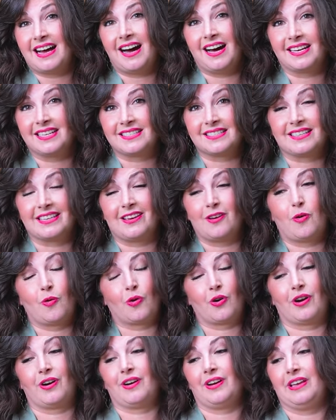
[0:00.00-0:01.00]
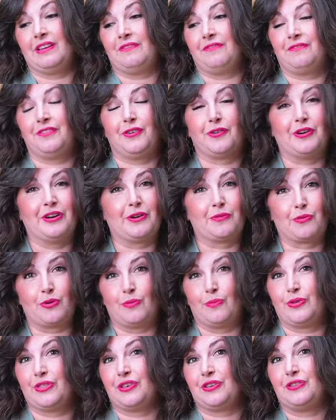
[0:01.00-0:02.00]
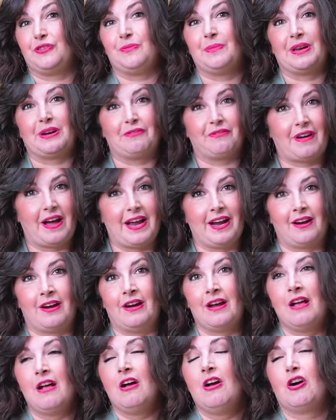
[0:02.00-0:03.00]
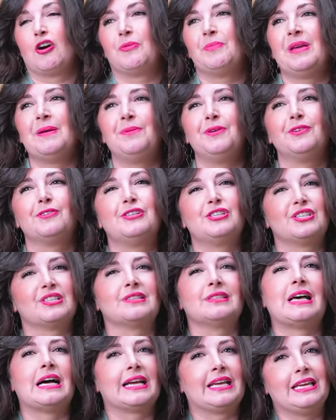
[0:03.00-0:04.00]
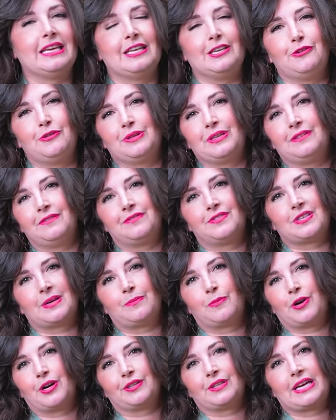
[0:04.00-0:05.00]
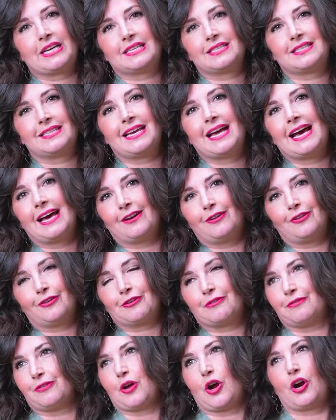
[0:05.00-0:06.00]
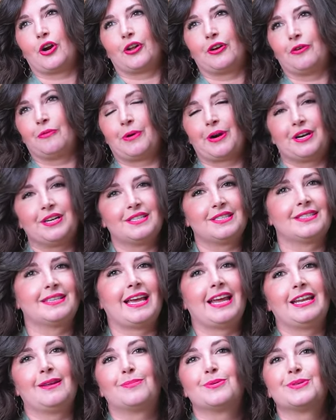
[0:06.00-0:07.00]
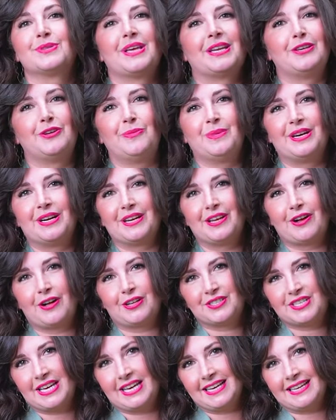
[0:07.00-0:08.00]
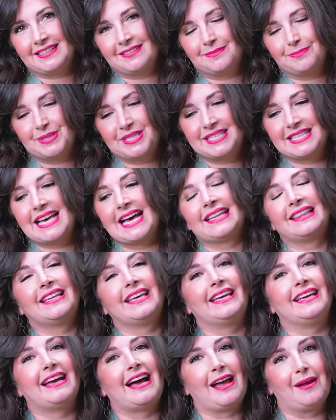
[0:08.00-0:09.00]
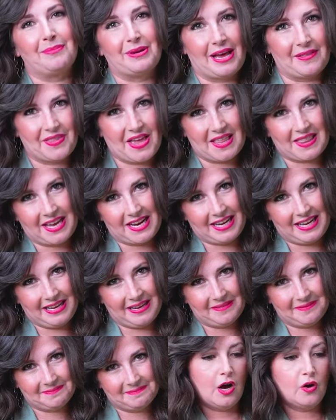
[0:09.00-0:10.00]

honestly, or if you're in a room with a humidifier, or maybe you're just lucky and you live somewhere like Seattle or Florida where it's 80% humidity all day. But sadly, I'm not that lucky.